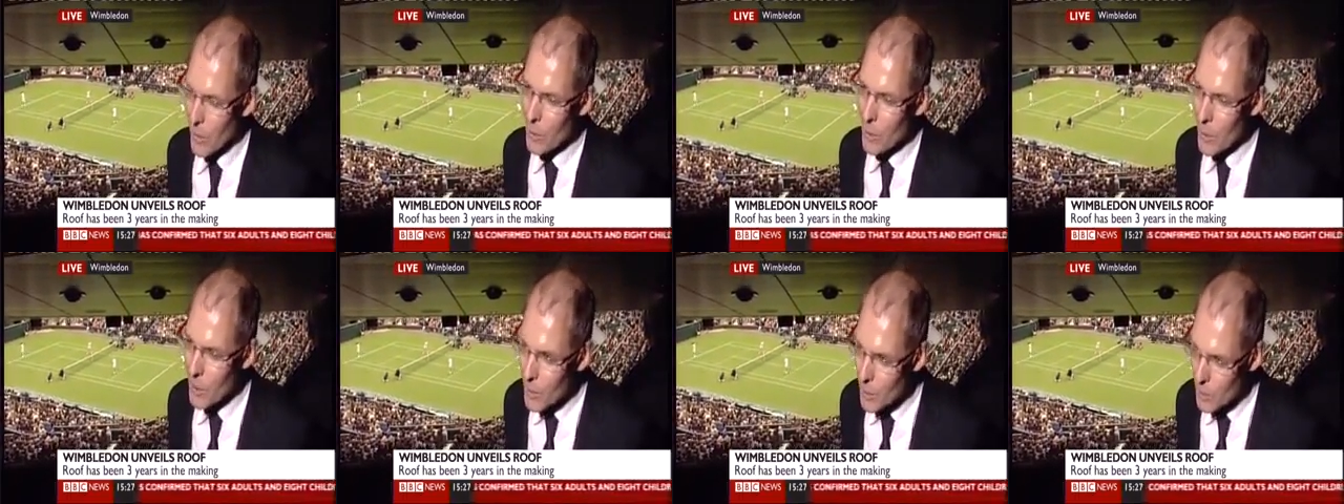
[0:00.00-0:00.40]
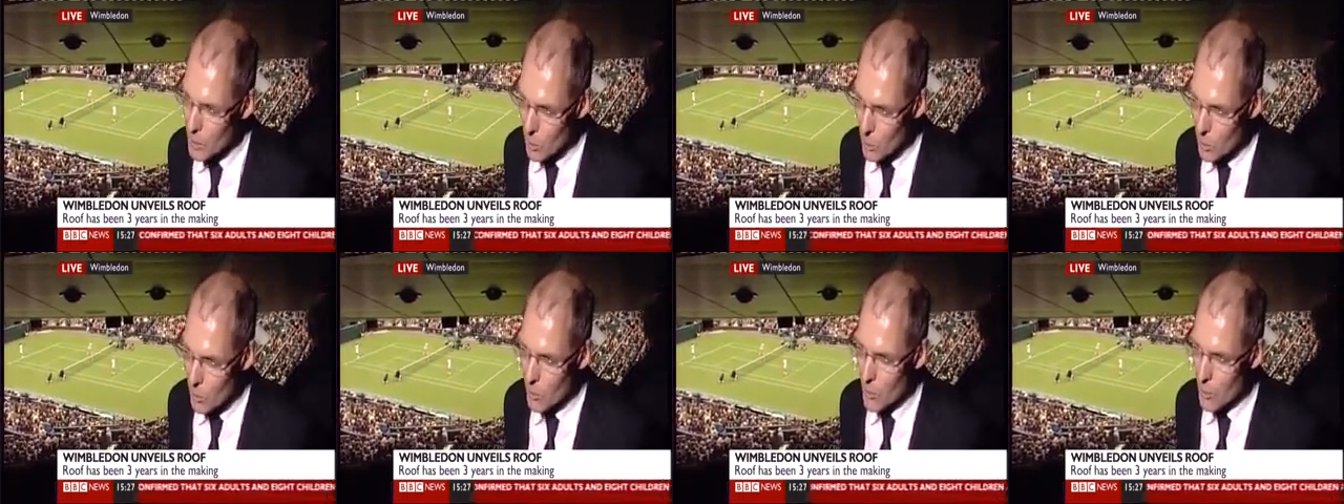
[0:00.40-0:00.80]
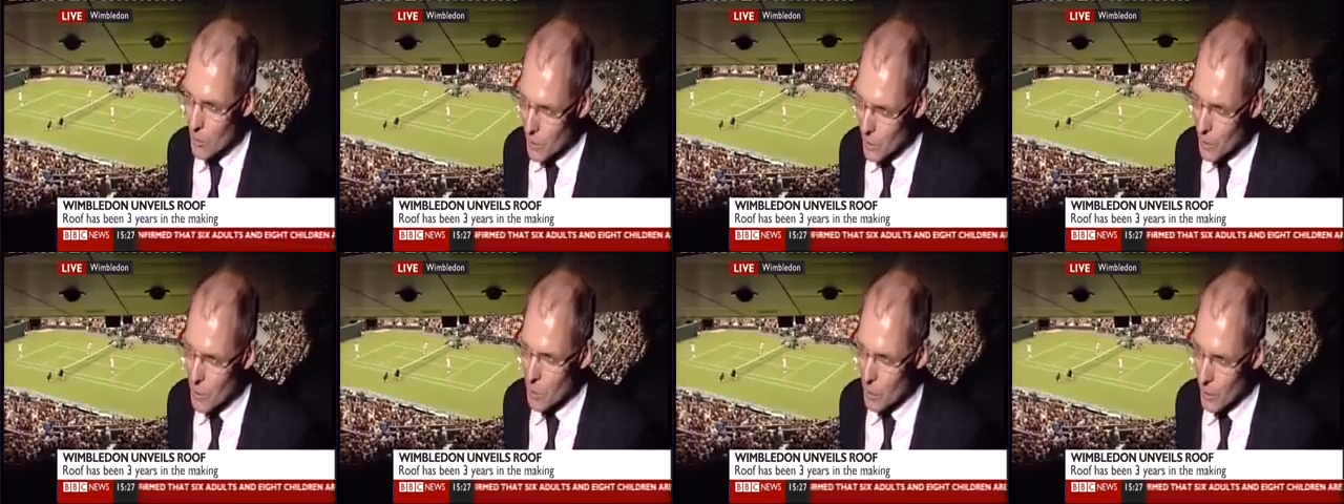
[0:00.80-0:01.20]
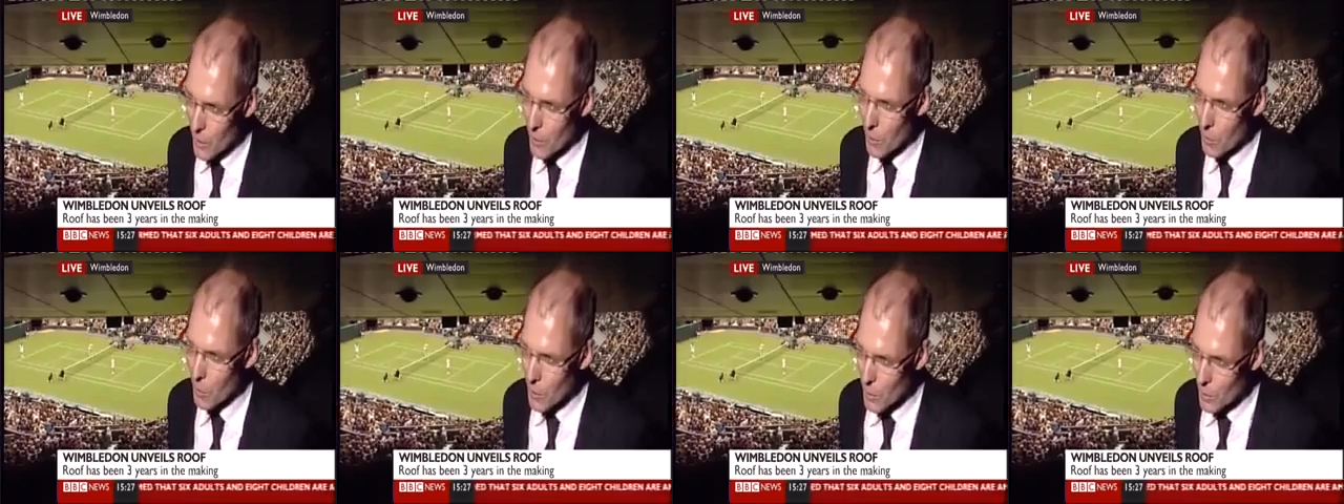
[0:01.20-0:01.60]
I think it's all in
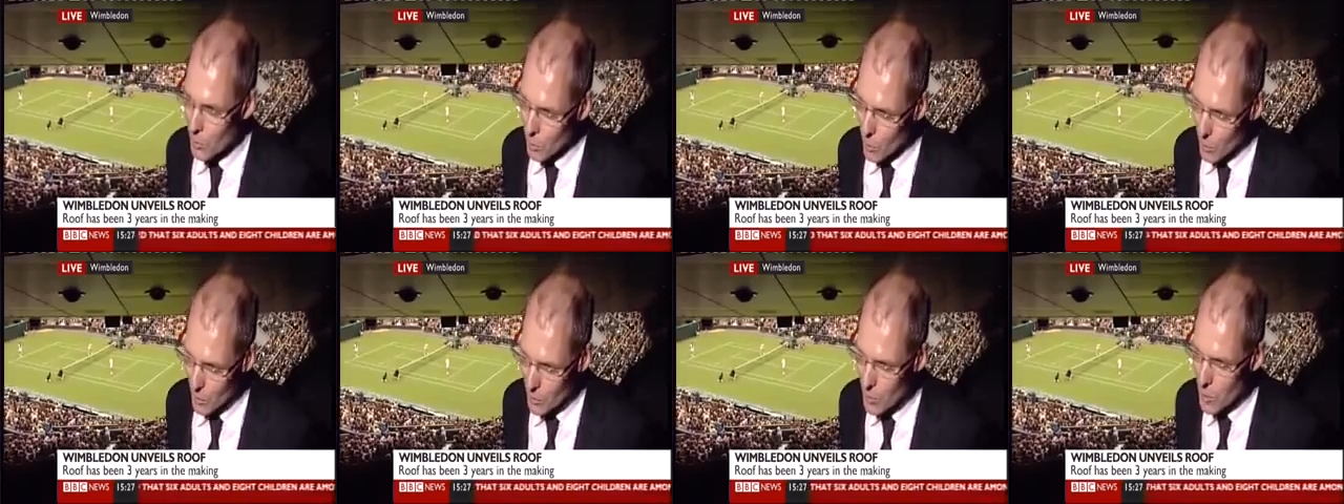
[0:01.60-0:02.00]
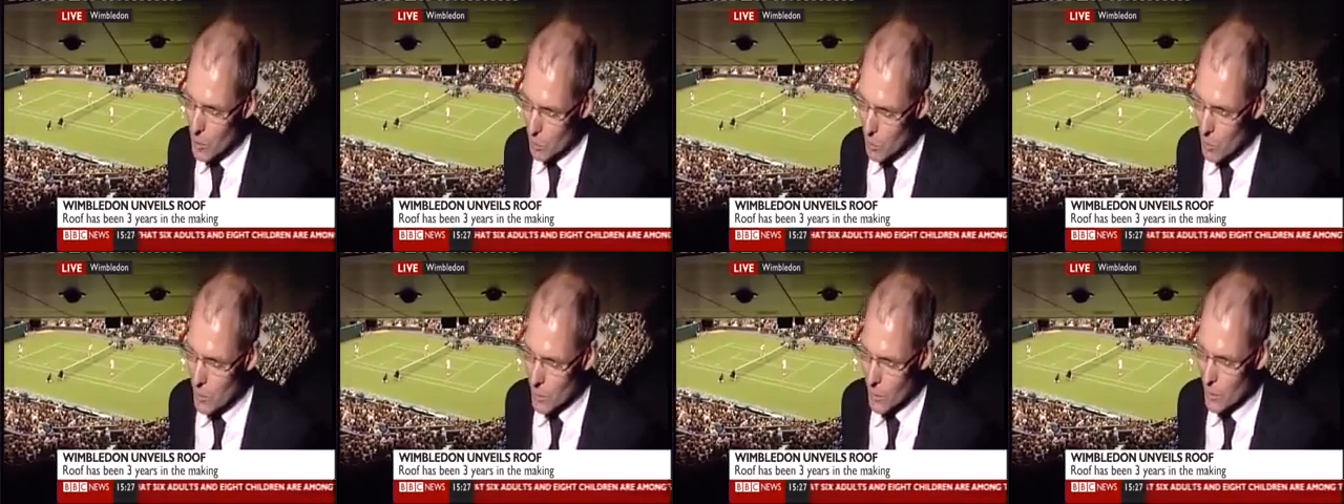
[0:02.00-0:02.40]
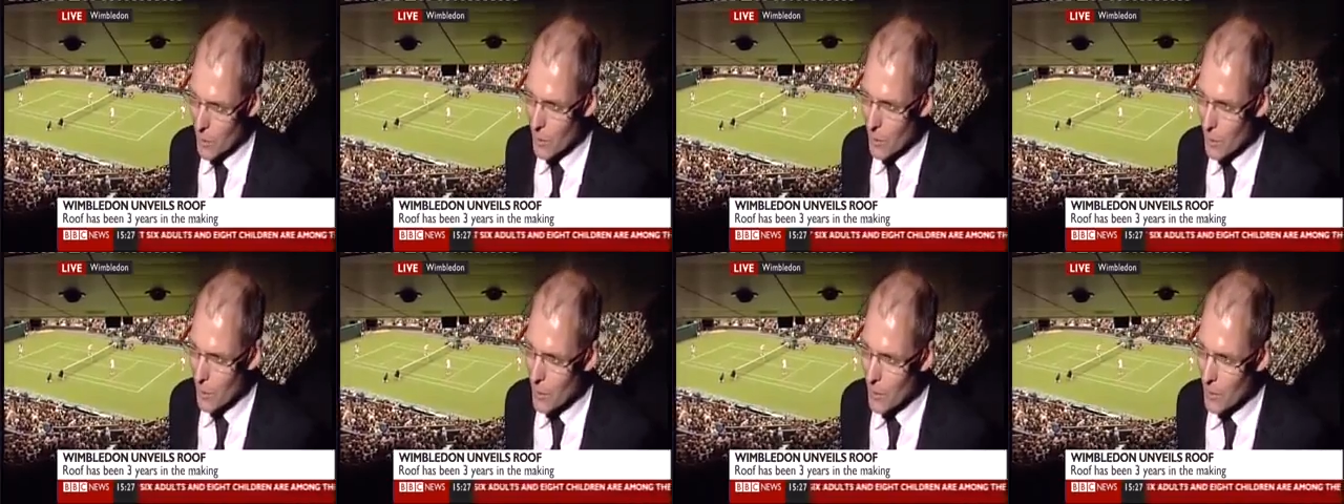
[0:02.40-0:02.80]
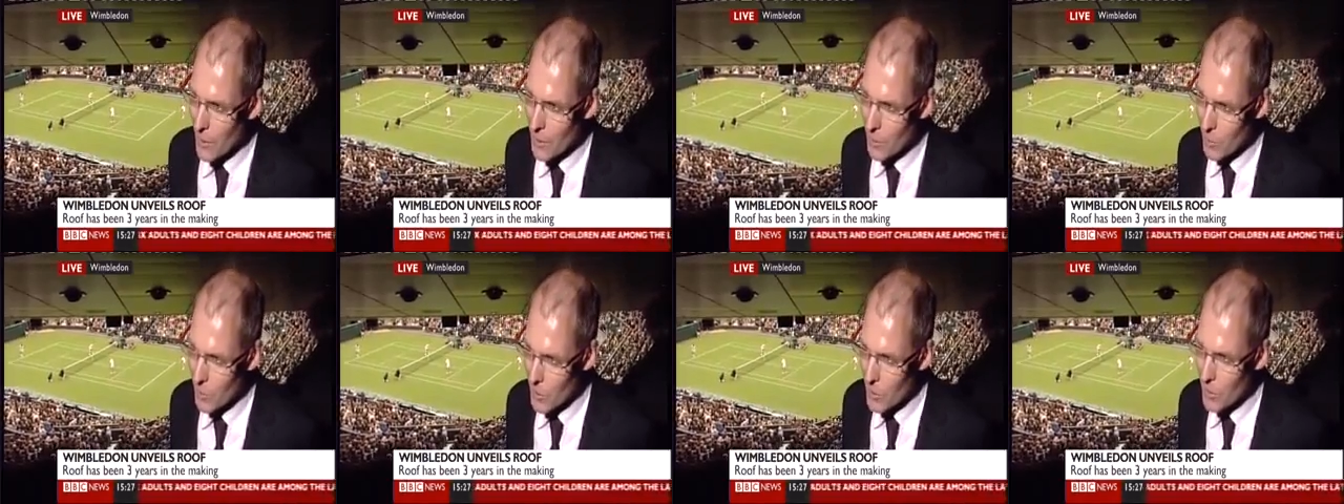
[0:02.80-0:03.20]
keeping with what this particular
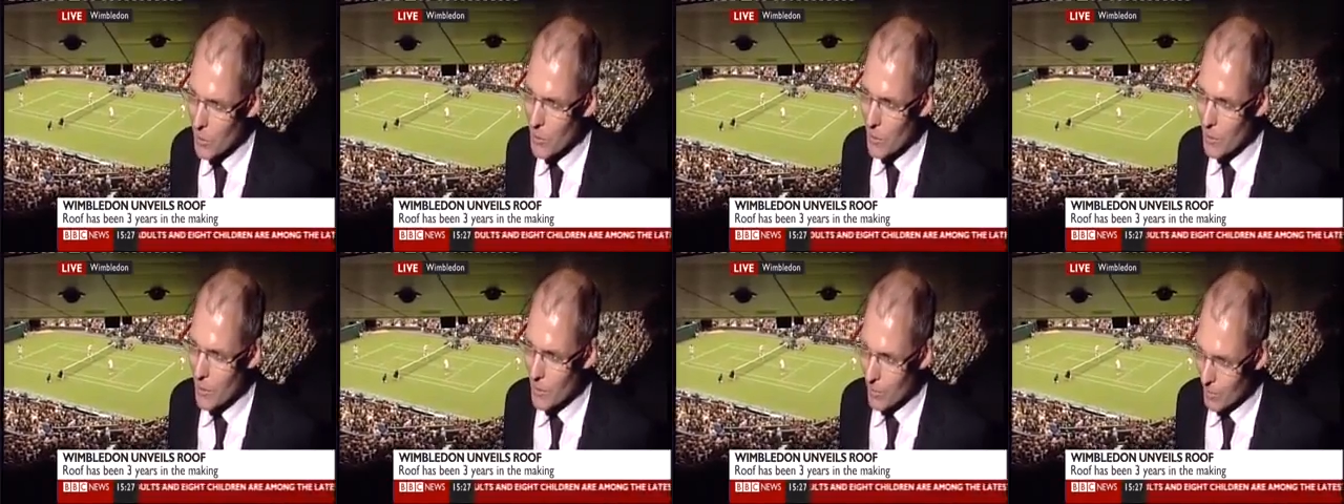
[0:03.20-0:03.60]
client wanted.